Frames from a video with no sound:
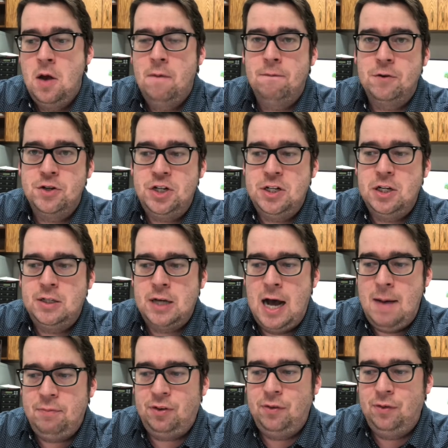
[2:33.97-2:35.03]
Virginia
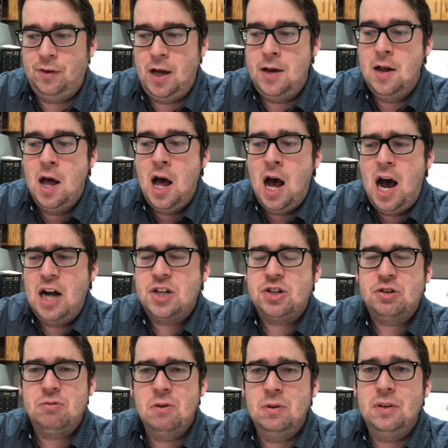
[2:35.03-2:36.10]
Thompson said, "I
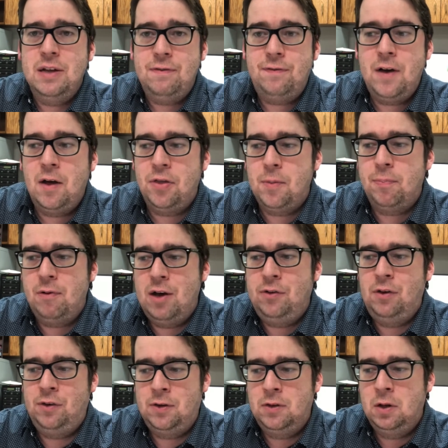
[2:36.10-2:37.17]
truly felt the
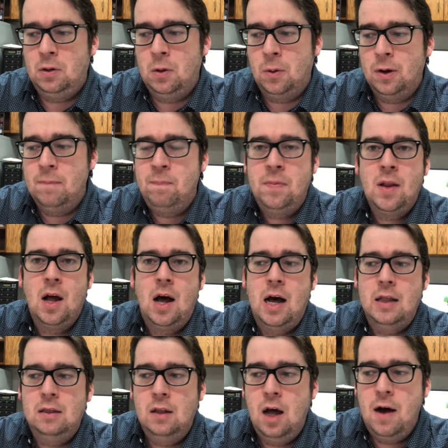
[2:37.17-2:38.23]
presence of the Lord. I
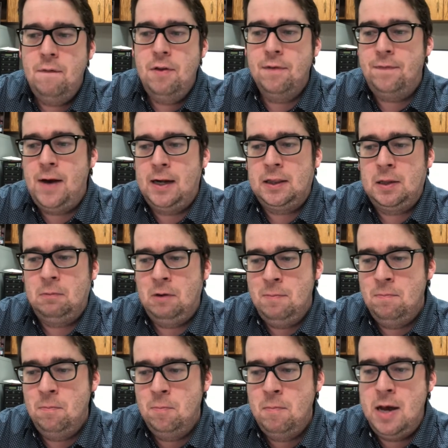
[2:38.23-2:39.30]
love the fact that
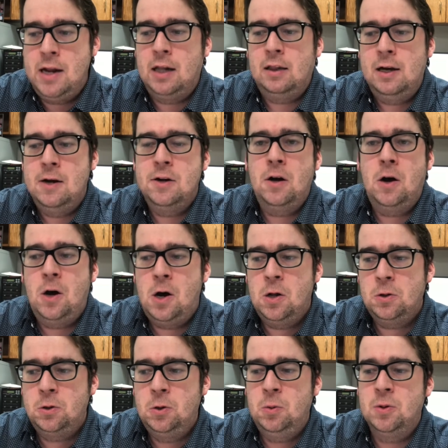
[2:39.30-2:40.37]
we made it clear to all
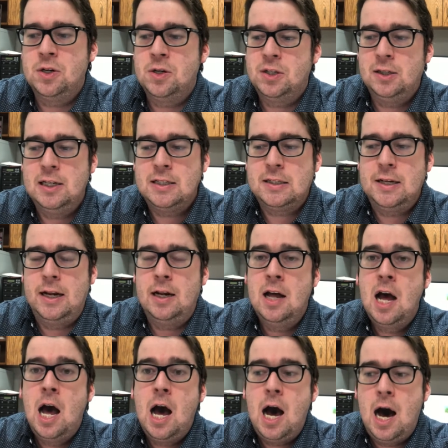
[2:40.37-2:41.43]
who were listening
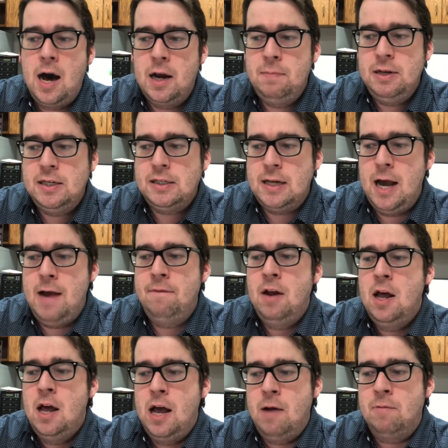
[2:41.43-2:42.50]
how to be saved
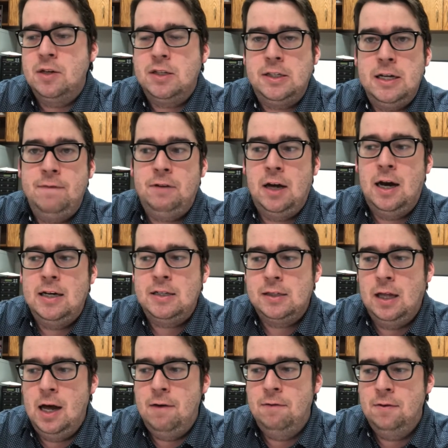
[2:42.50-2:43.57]
and receive God's
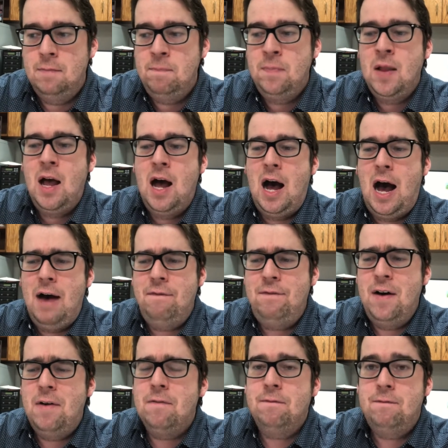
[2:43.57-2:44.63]
love. I
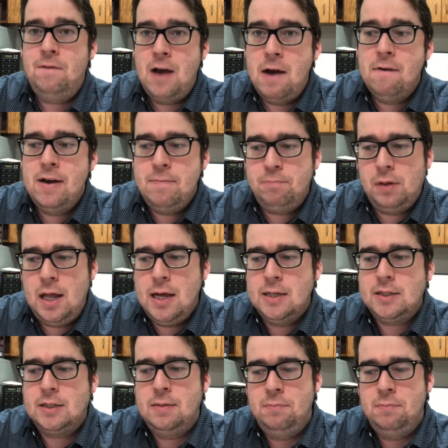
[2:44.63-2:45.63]
felt very blessed to